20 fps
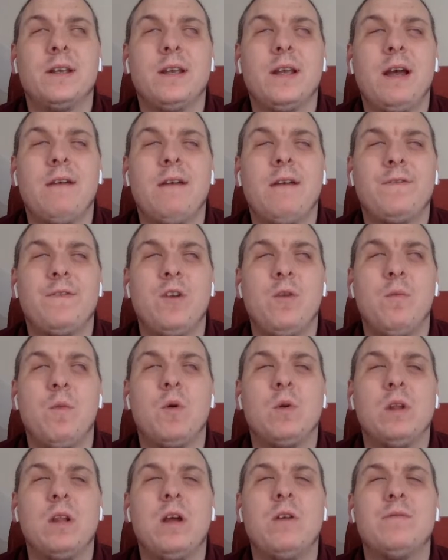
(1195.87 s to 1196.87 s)
have a few
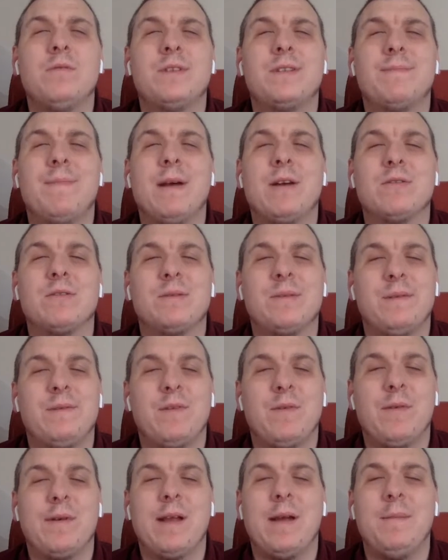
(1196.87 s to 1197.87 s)
more loan spells
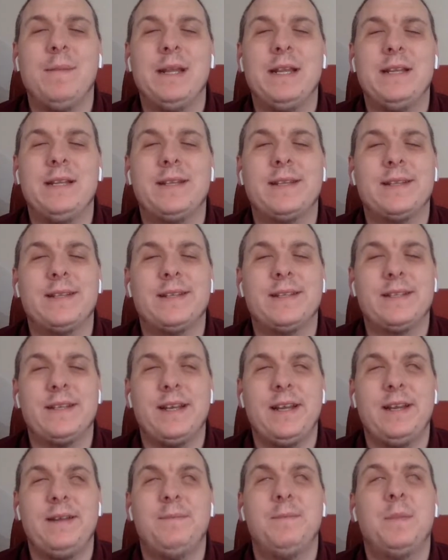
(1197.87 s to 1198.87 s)
before coming into the
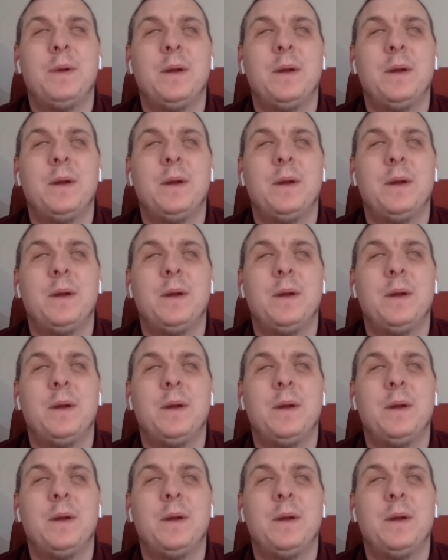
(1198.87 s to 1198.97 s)
team.